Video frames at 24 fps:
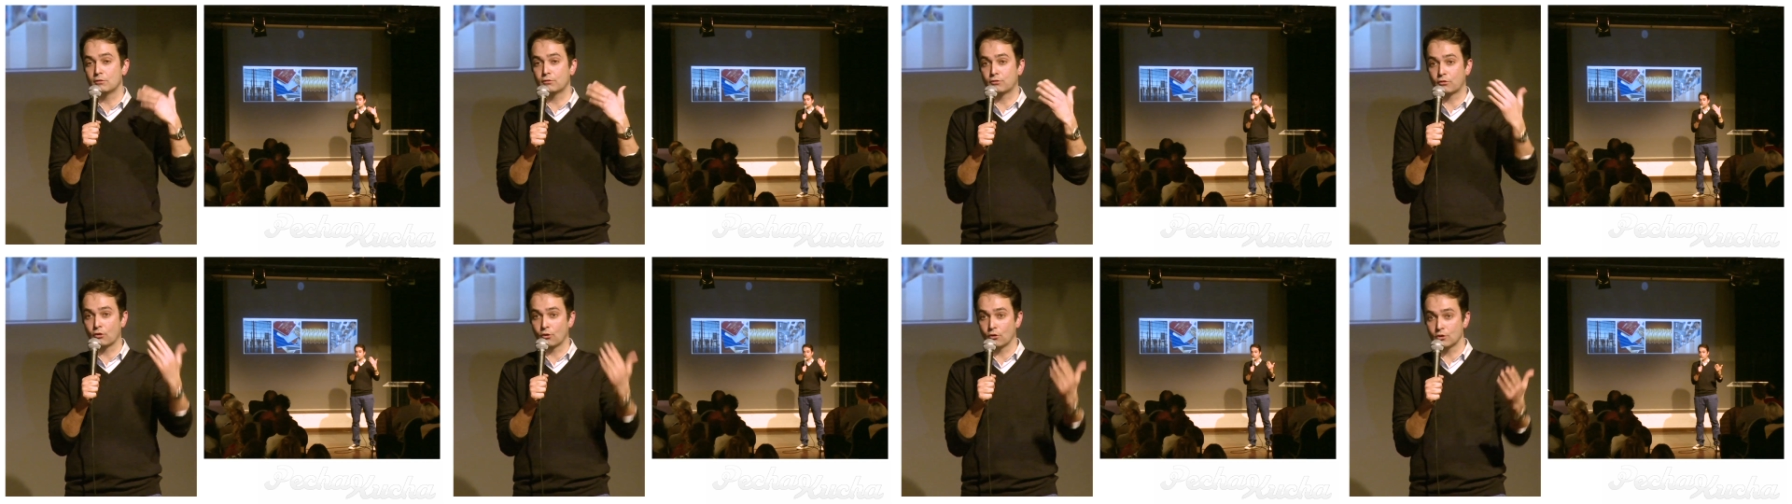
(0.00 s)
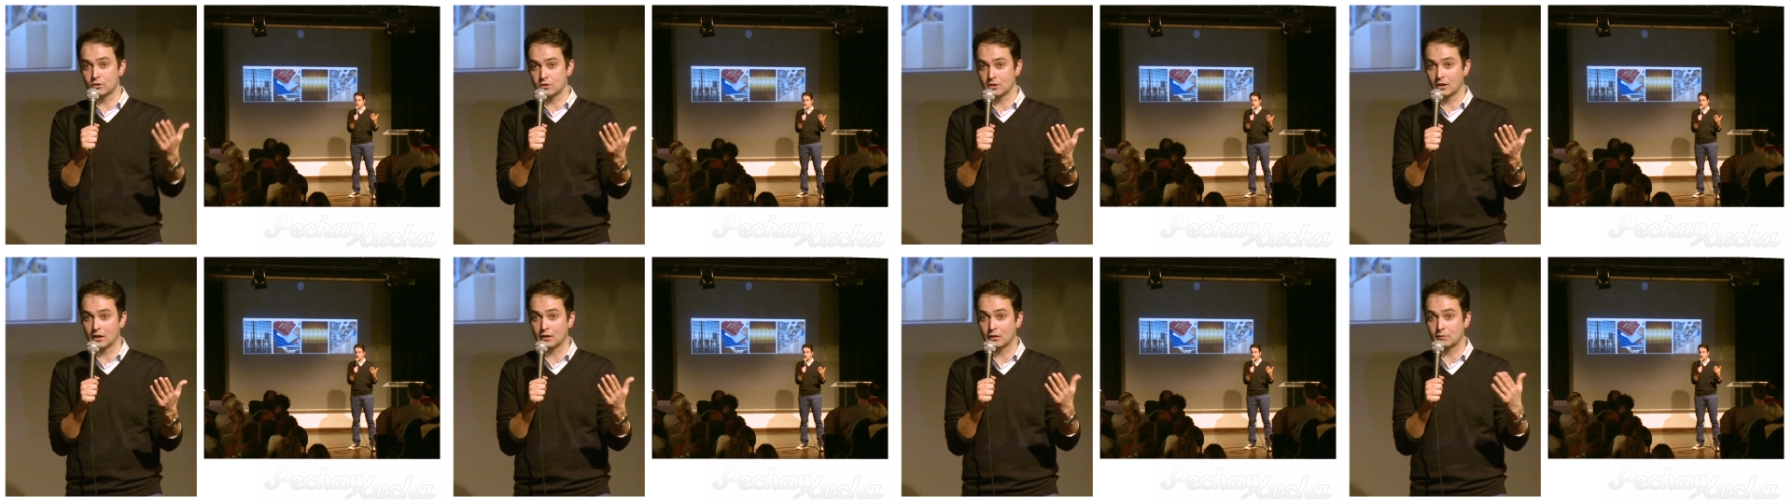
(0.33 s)

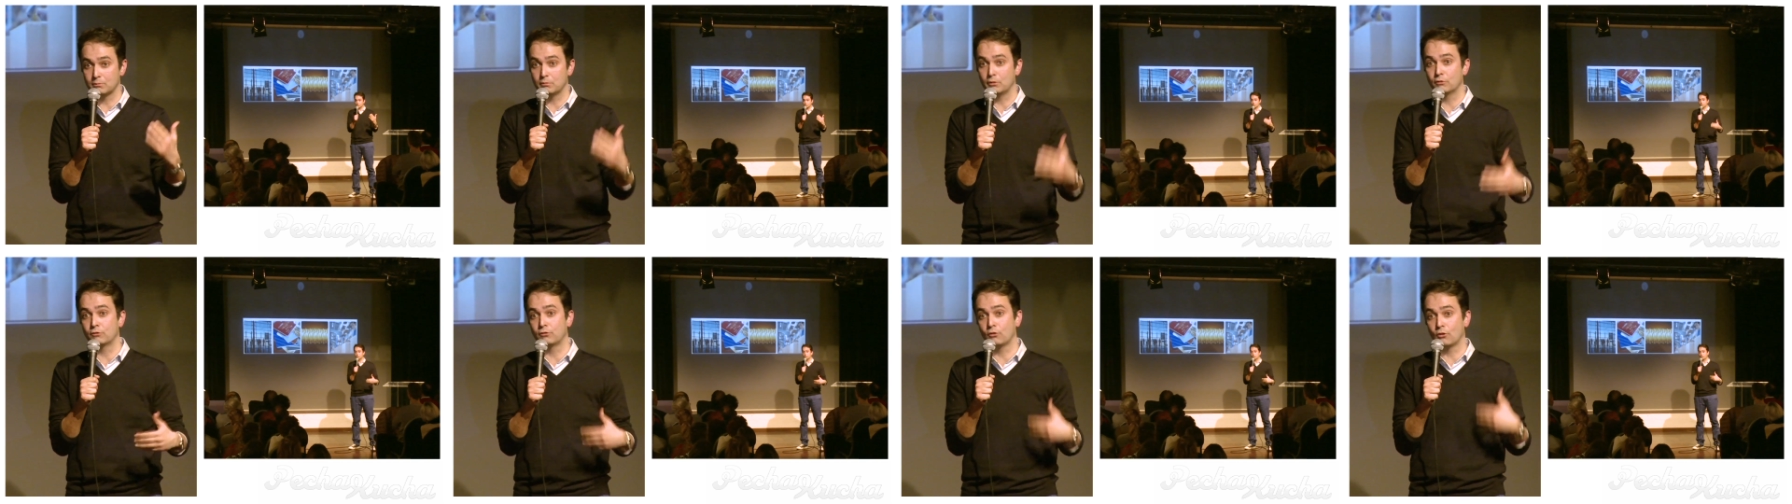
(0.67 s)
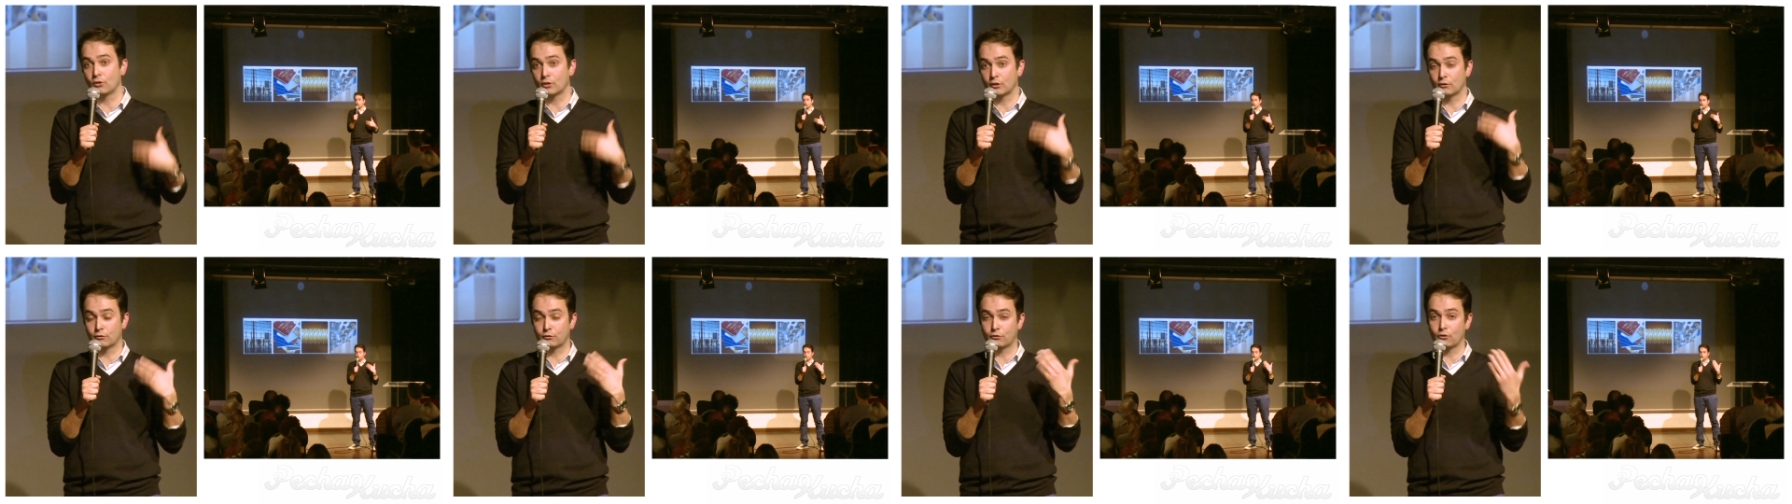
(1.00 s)
fraudulent
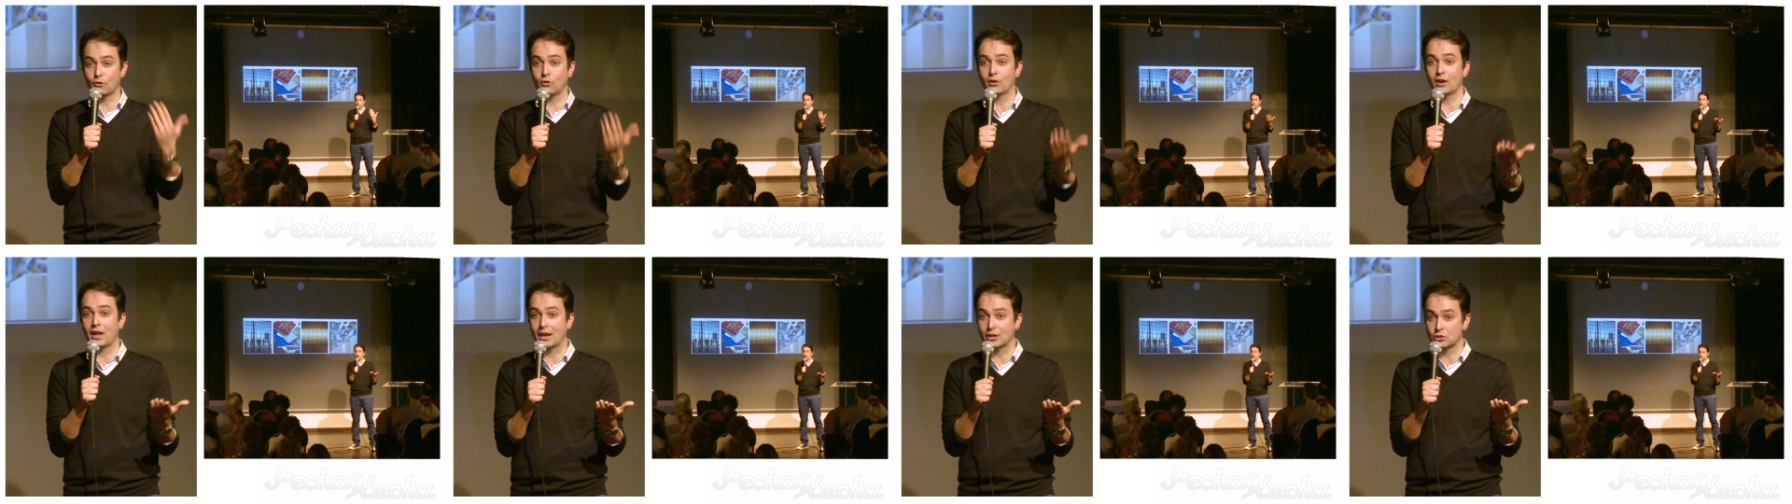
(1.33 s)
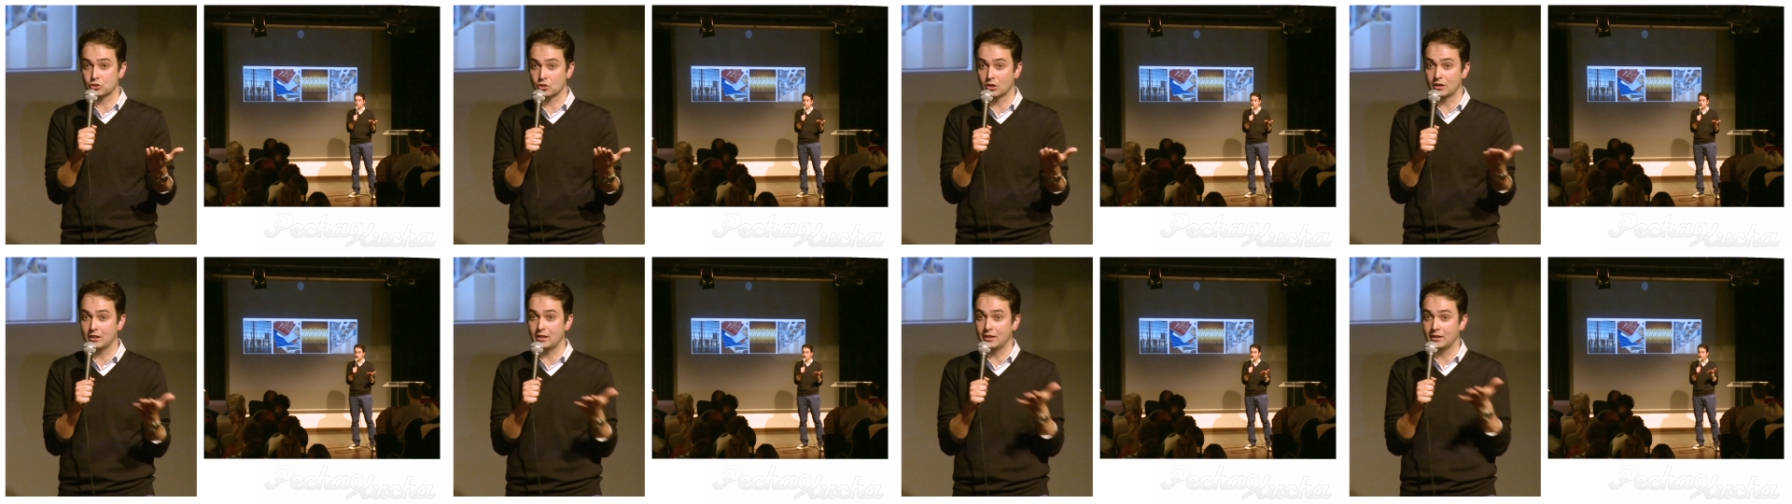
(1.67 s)
before the fraud
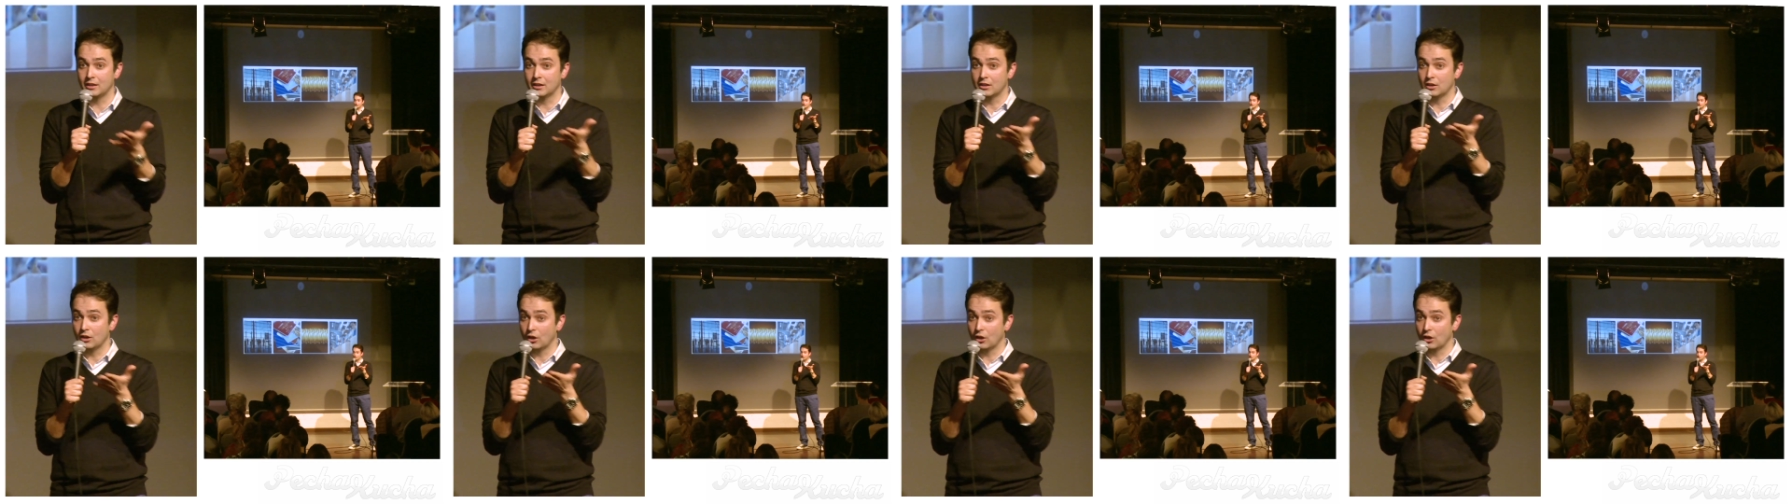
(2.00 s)
actually